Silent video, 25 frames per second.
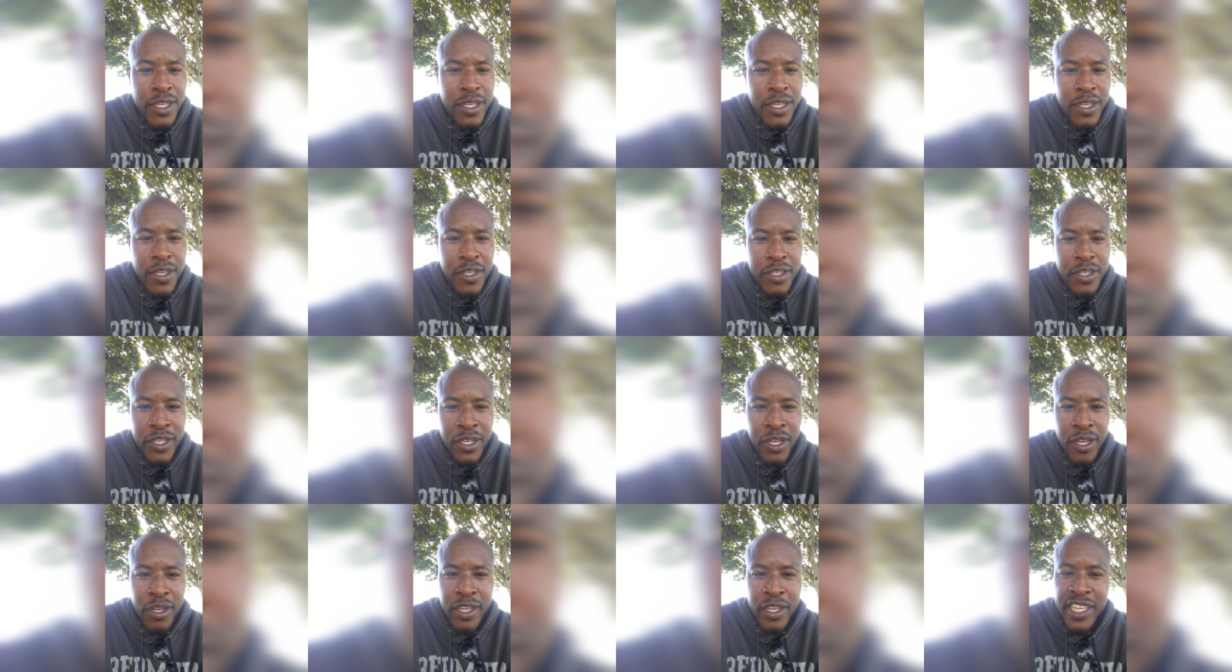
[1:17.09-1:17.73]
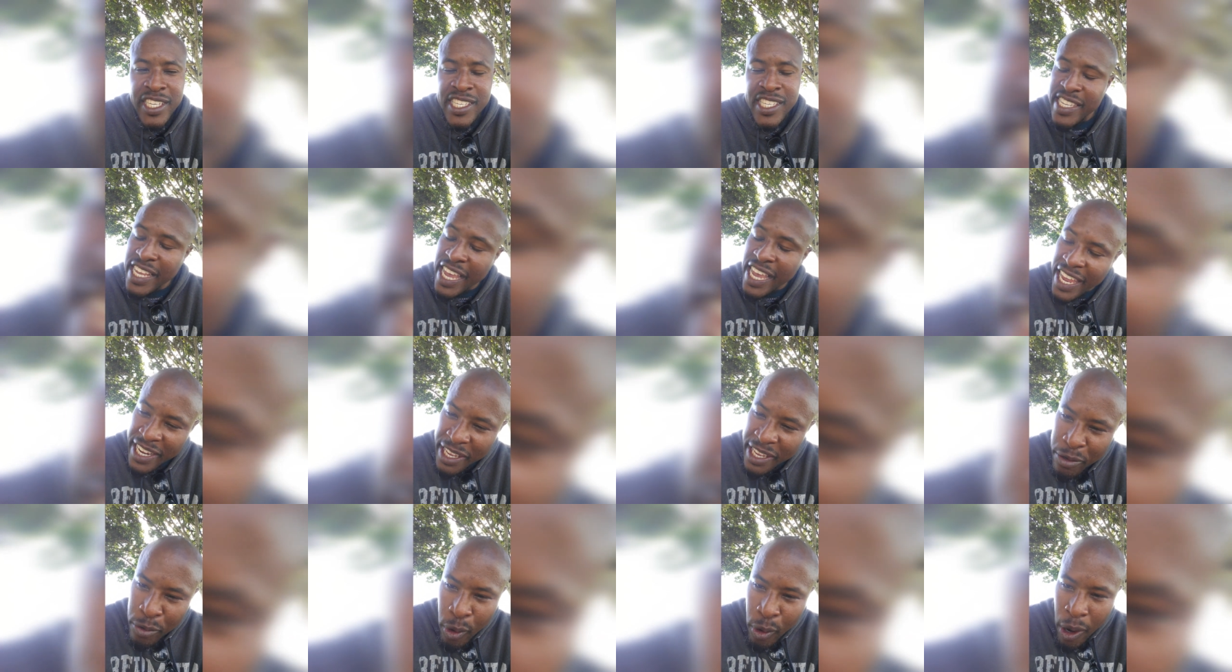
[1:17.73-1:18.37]
You know, he said he
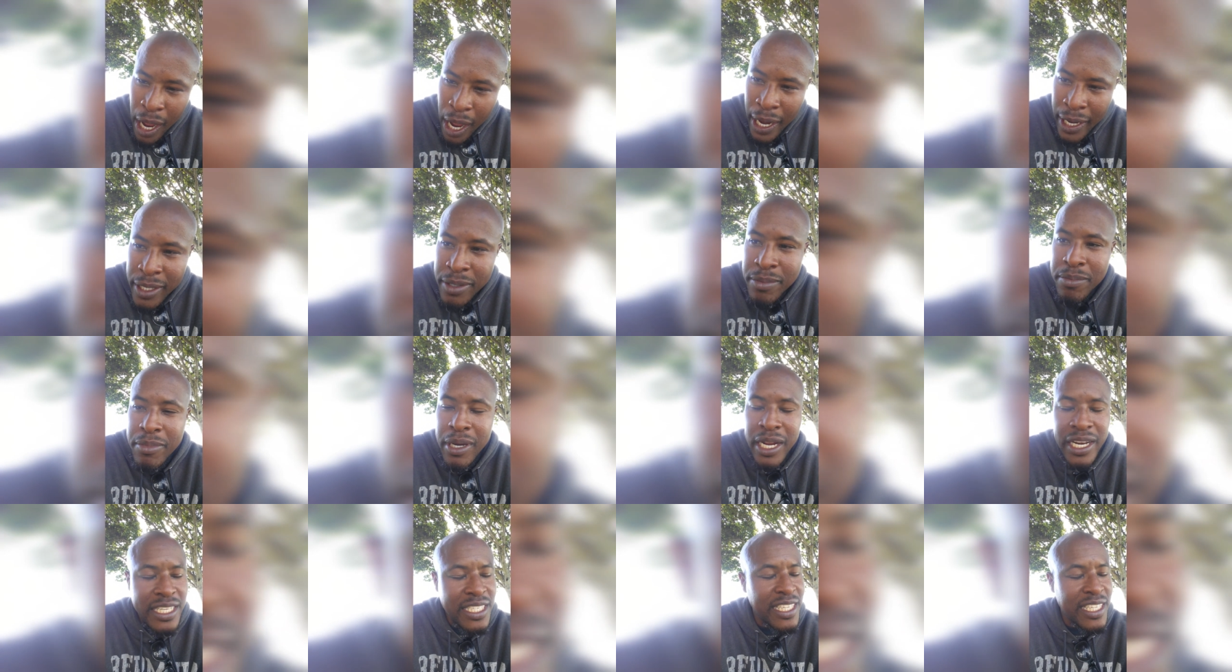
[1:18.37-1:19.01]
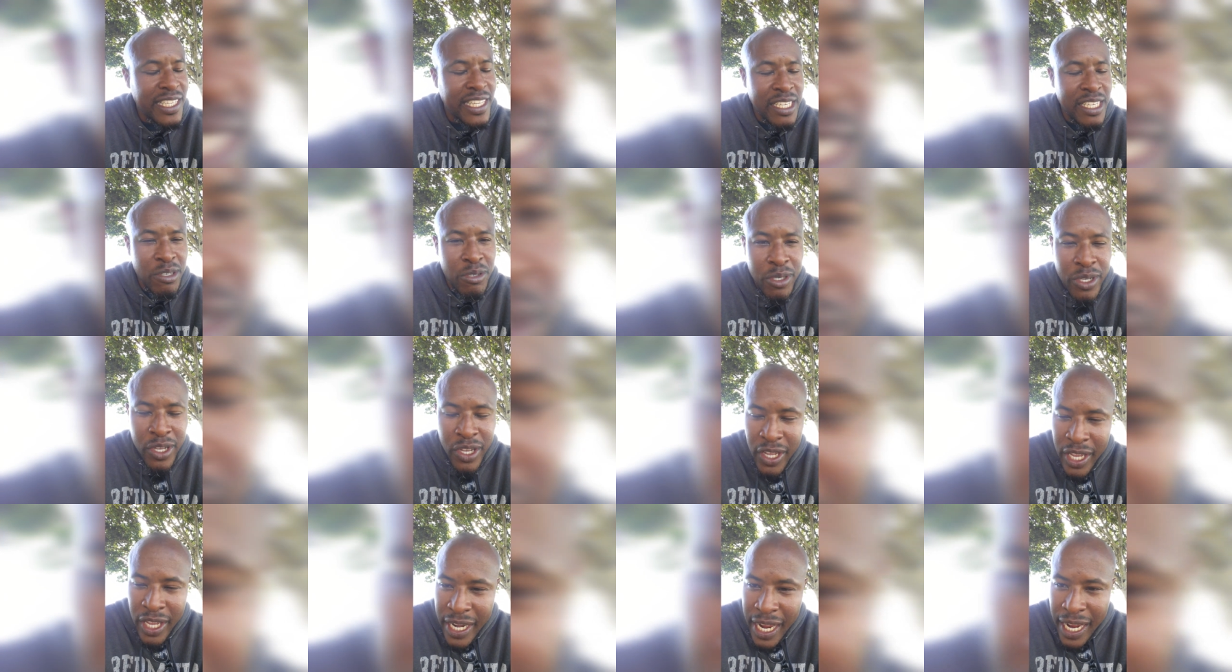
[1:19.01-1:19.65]
won, but it's still
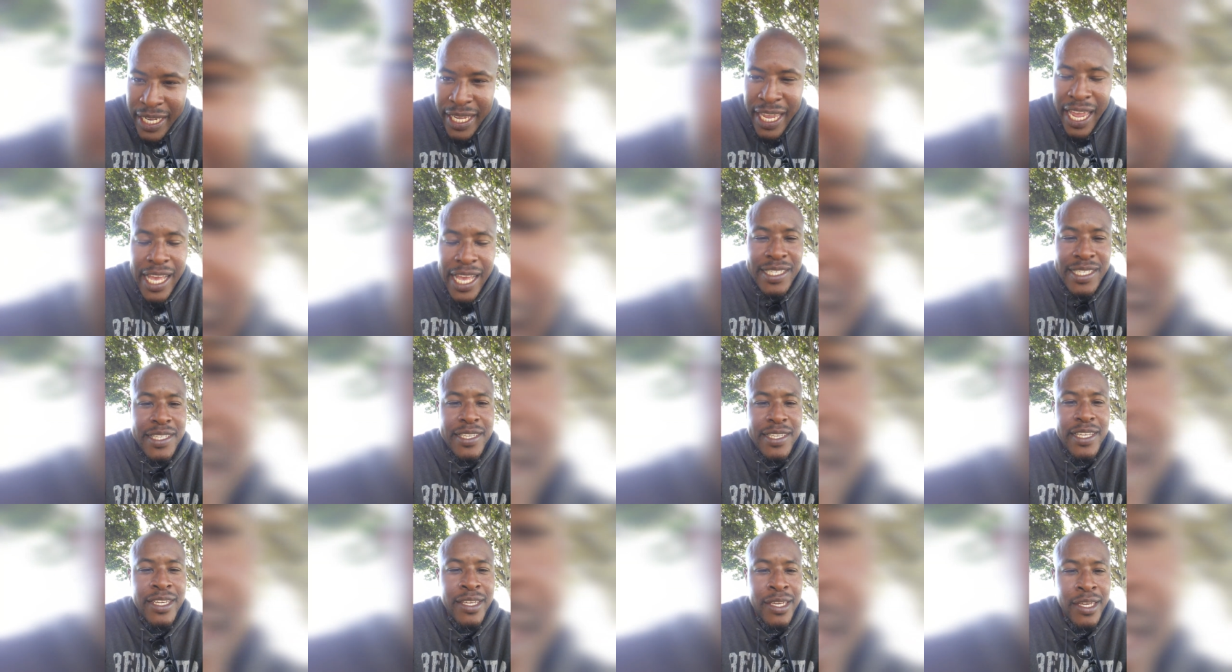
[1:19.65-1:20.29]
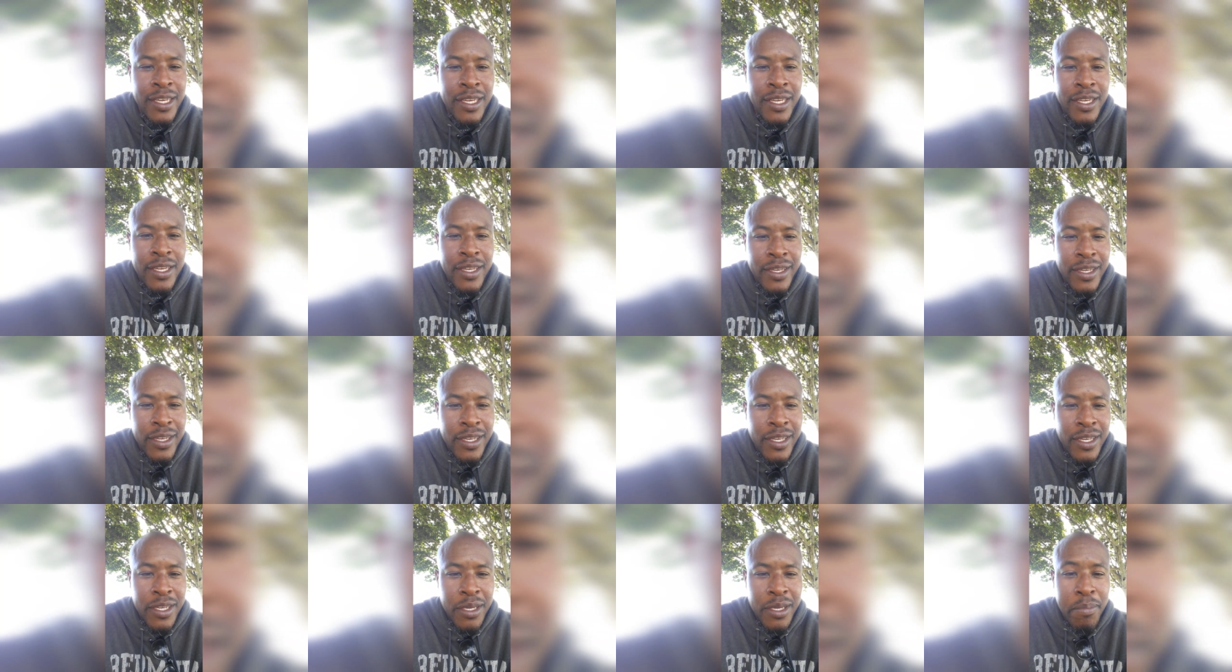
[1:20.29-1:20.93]
going at Cassidy.
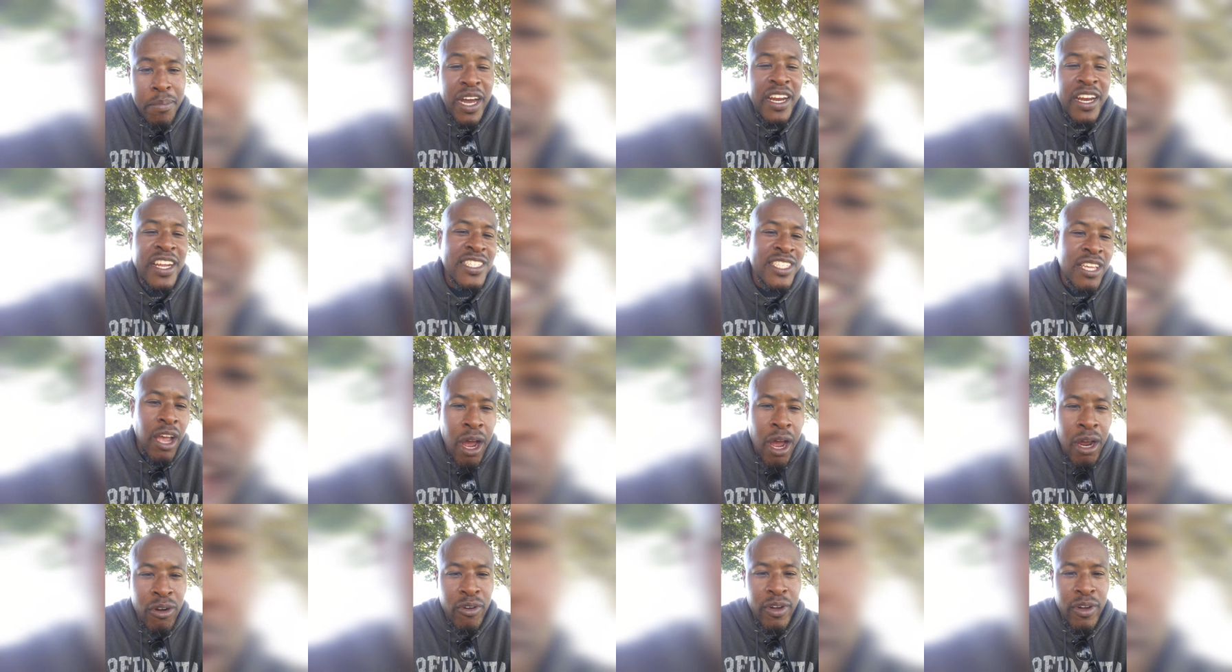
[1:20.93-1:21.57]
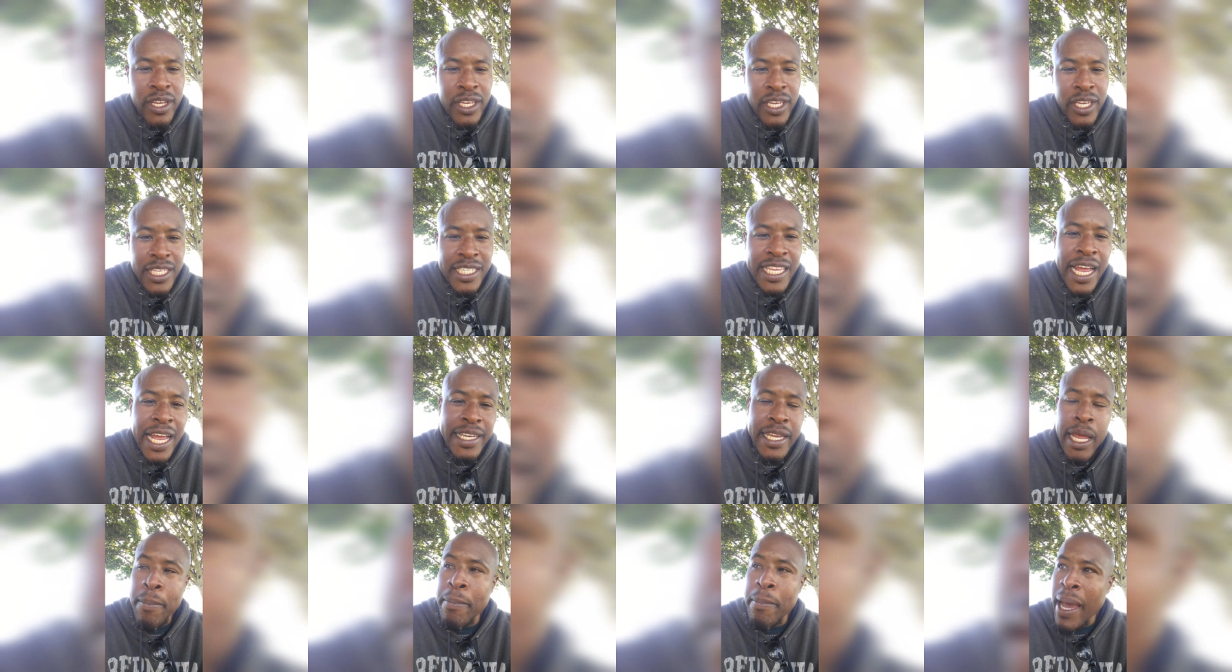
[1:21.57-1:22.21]
But he's hungry. He's had
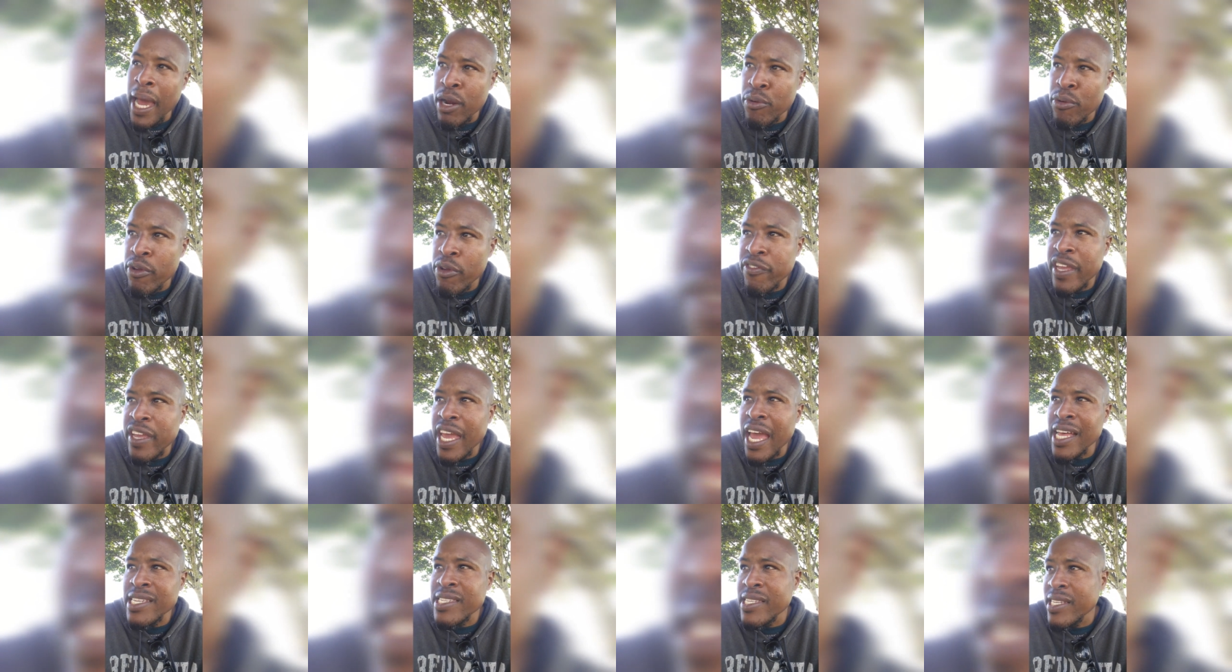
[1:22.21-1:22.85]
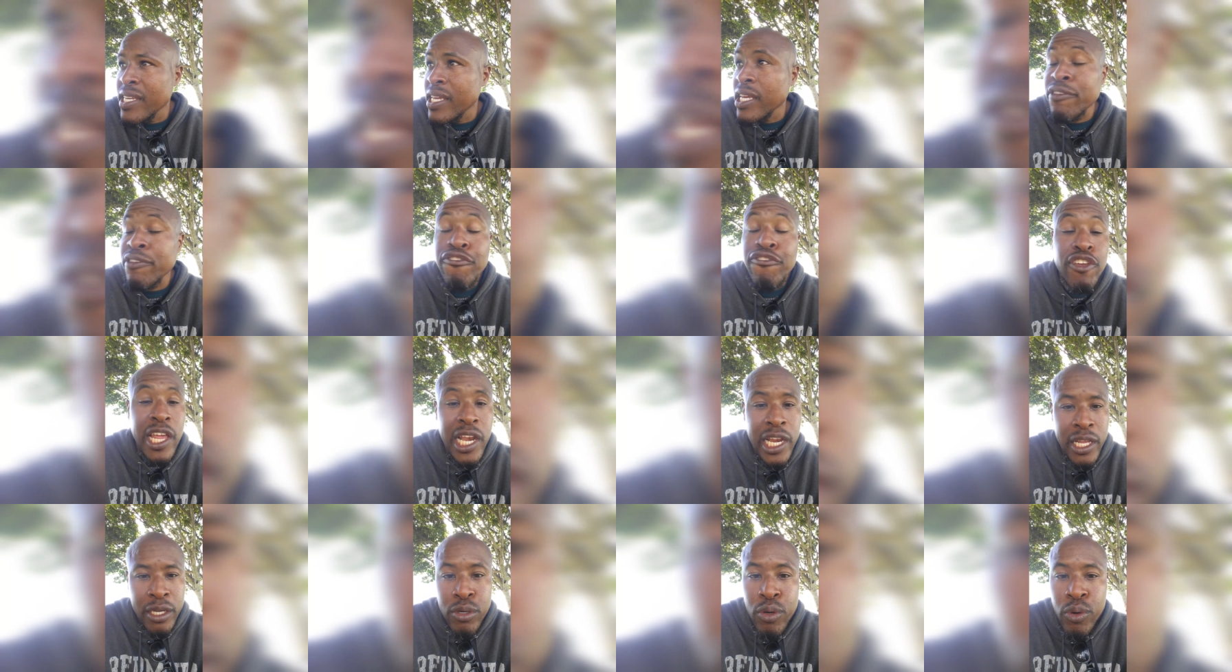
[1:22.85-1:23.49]
that battle with Cassidy. He's
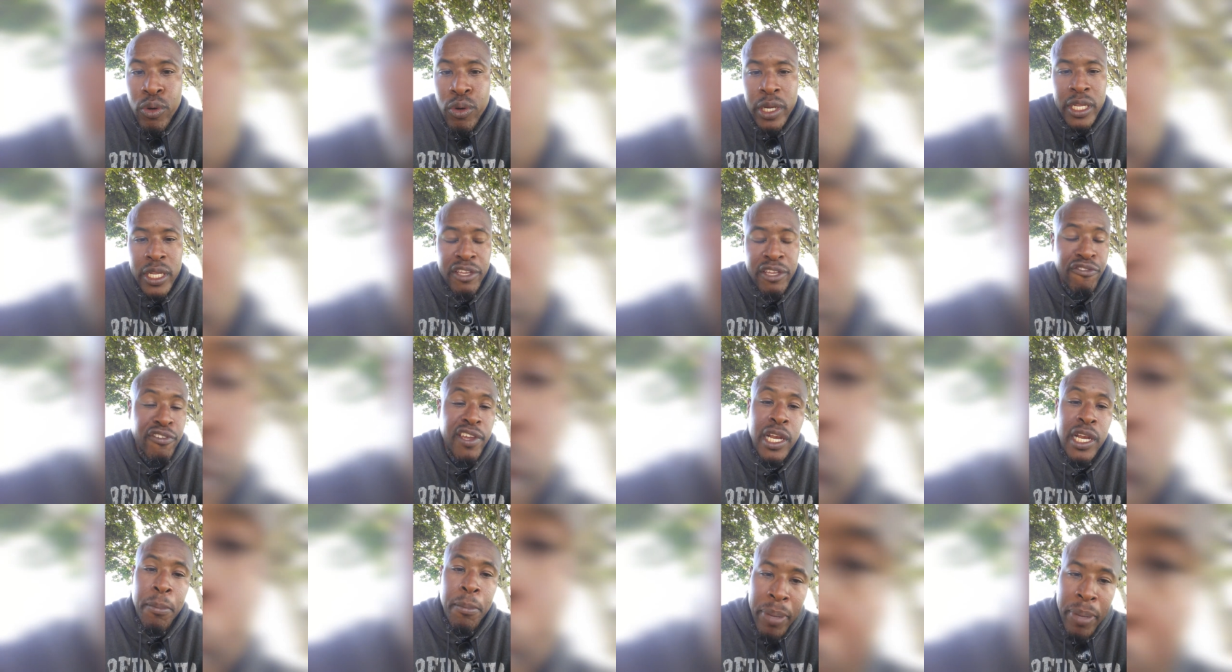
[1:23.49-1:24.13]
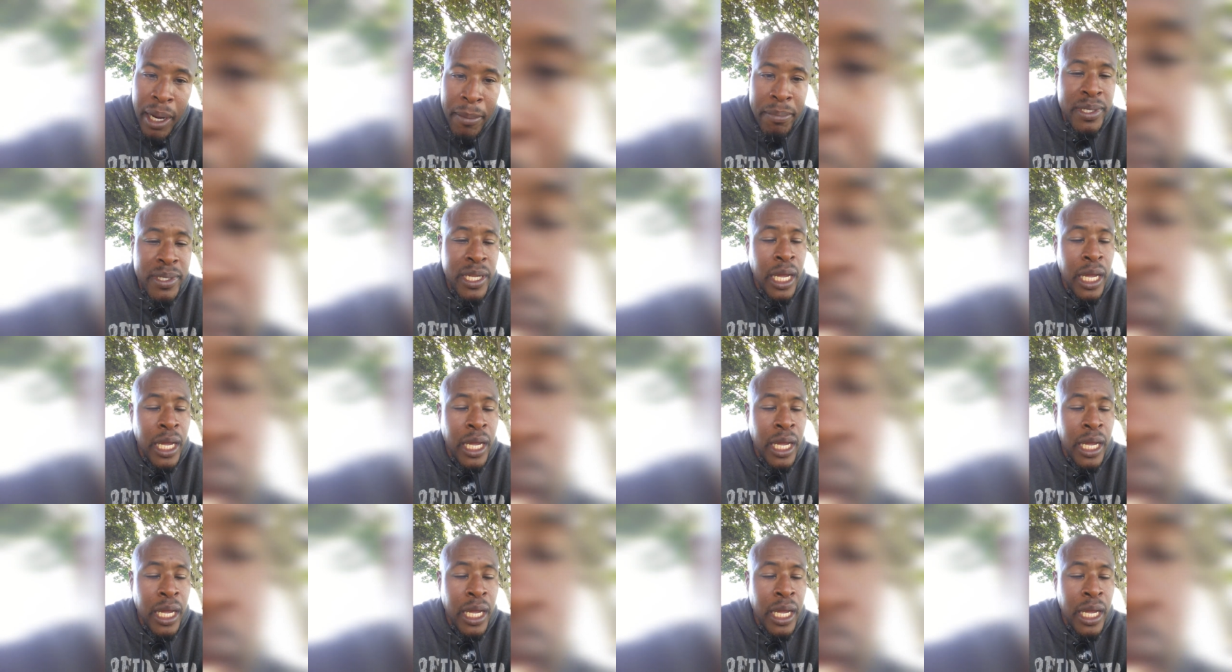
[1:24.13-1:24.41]
feeling good. He's feeling pumped up.